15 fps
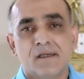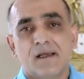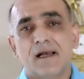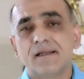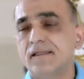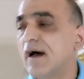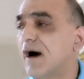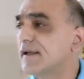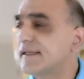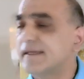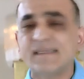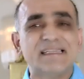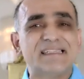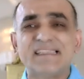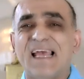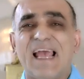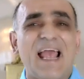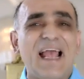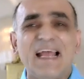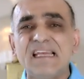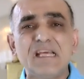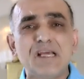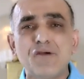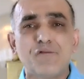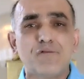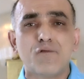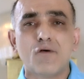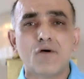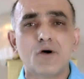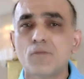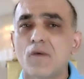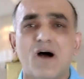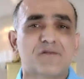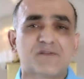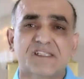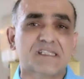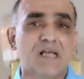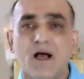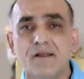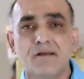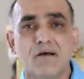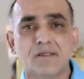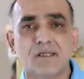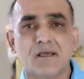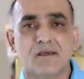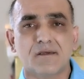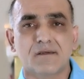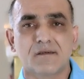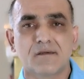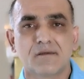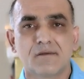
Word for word: and the other is any form of cyanotic,